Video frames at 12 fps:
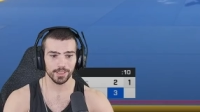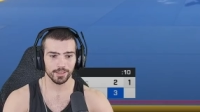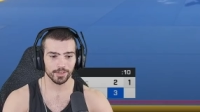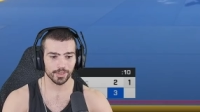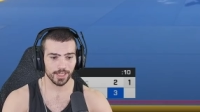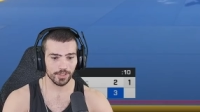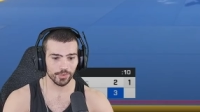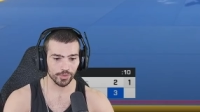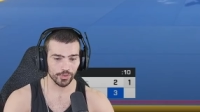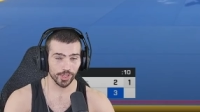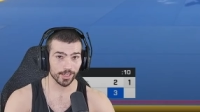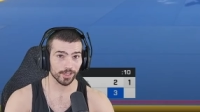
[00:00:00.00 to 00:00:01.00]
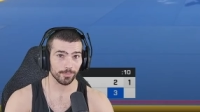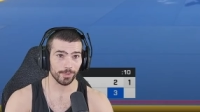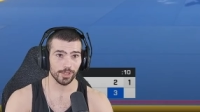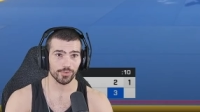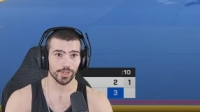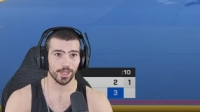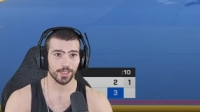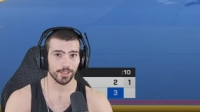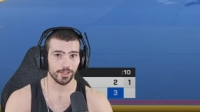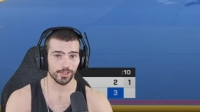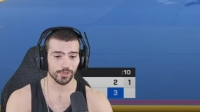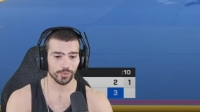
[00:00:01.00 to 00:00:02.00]
okay, you can check out the Patreon and the
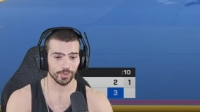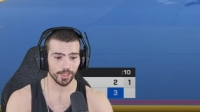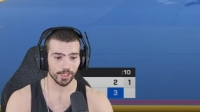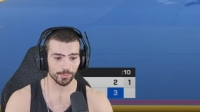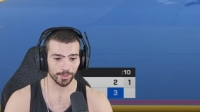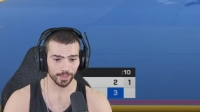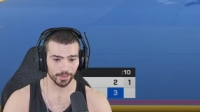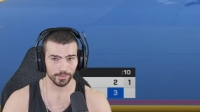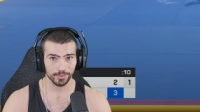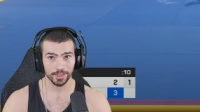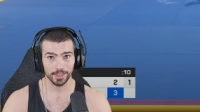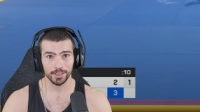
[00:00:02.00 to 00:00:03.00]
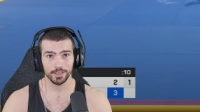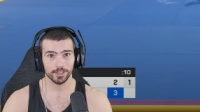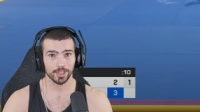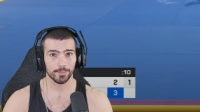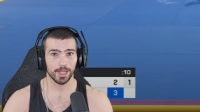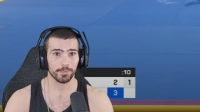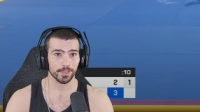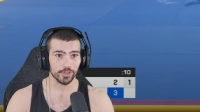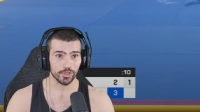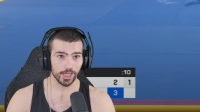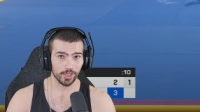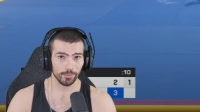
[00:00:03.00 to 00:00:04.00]
Discord links below. Come hop in the
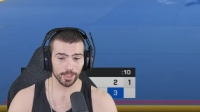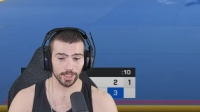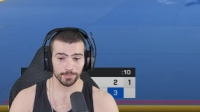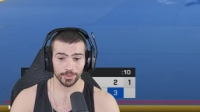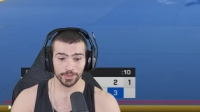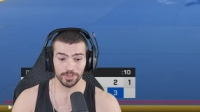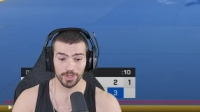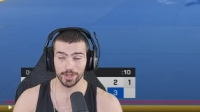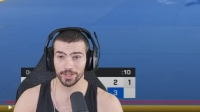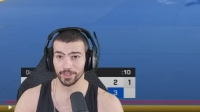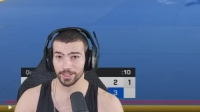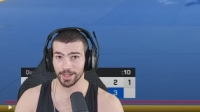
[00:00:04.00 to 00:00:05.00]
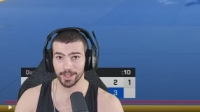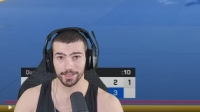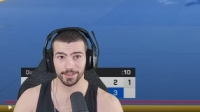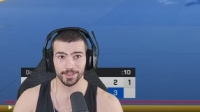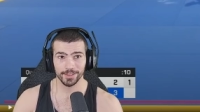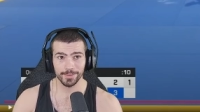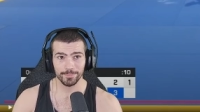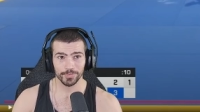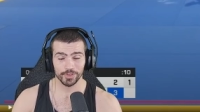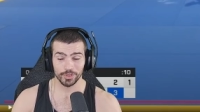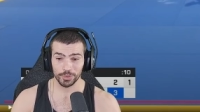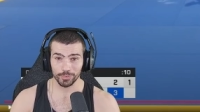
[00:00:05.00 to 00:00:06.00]
channel. Me and Bird talk a lot
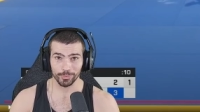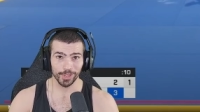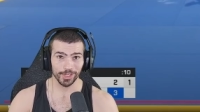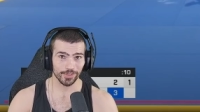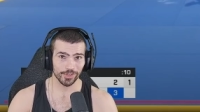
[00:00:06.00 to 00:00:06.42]
too much.